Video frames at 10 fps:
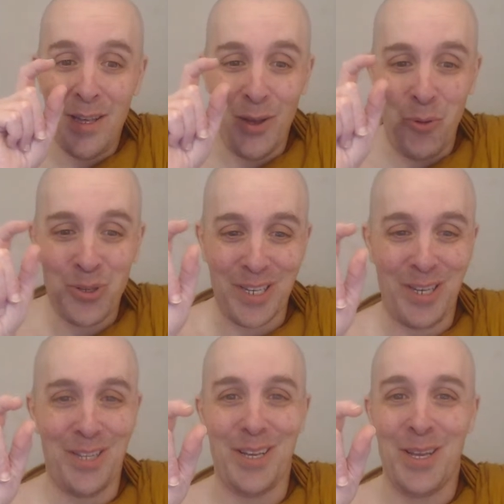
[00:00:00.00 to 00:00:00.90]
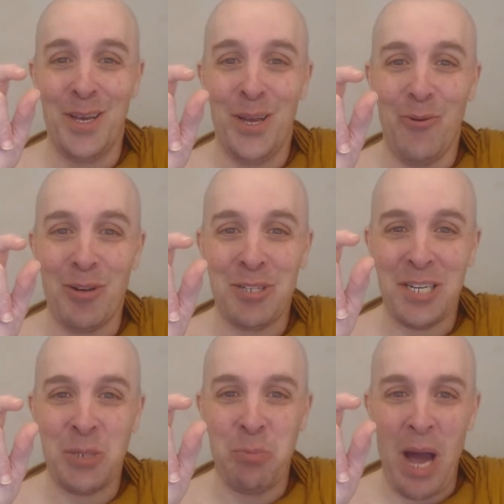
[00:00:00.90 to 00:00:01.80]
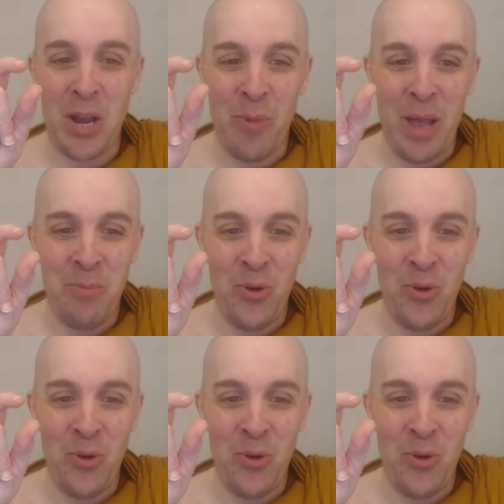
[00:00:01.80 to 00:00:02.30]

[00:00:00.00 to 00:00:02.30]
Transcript: Always like you watch like Spider-Man